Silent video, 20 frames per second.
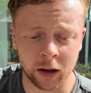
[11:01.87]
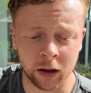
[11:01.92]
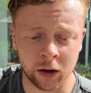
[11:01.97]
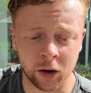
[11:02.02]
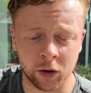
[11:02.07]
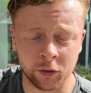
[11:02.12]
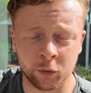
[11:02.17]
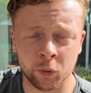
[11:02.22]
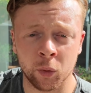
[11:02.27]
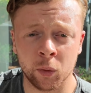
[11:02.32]

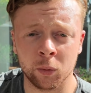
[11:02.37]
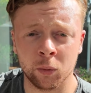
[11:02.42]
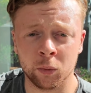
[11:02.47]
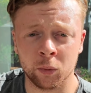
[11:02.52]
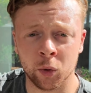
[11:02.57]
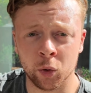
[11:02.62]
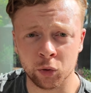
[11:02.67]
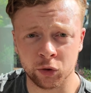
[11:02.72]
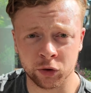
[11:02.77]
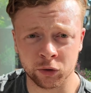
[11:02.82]
lot of
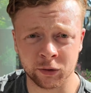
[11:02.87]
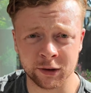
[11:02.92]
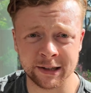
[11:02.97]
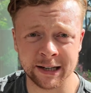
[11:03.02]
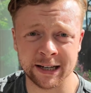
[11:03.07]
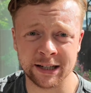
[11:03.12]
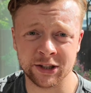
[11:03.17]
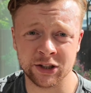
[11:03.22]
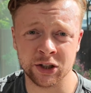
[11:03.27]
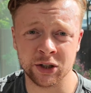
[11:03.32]
water
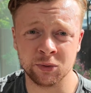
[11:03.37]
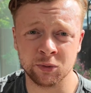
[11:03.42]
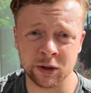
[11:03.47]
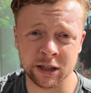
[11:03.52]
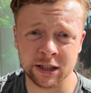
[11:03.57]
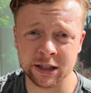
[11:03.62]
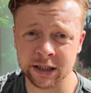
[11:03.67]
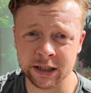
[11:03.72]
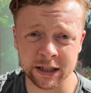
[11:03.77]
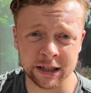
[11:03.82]
retention,
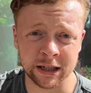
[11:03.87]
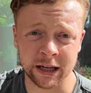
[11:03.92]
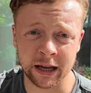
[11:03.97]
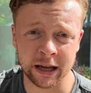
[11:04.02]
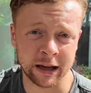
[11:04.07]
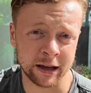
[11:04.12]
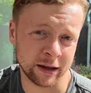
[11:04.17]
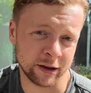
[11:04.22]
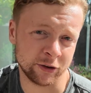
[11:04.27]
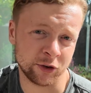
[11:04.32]
which
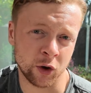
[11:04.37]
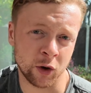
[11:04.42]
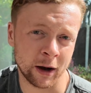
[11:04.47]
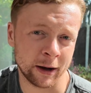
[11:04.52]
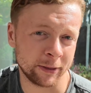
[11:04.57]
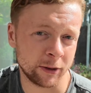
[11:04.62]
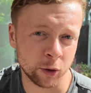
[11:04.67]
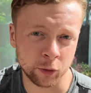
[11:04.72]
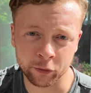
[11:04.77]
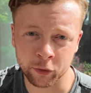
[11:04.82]
is not
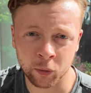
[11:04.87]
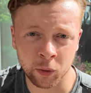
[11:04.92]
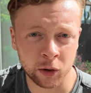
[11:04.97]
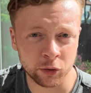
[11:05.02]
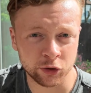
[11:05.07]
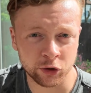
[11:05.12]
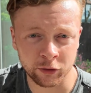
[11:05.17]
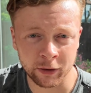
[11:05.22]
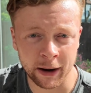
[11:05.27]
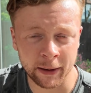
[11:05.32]
ideal for
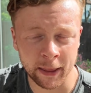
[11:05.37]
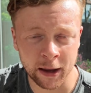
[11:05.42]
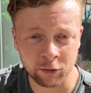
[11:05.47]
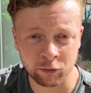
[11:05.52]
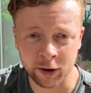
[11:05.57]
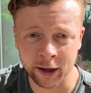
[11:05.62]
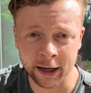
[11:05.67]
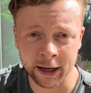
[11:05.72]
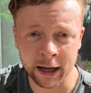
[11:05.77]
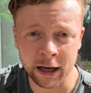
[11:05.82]
whilst you're out there
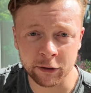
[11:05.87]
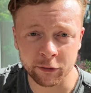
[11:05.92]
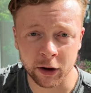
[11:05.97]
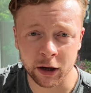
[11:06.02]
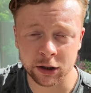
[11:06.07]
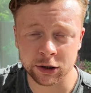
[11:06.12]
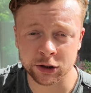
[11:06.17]
running either.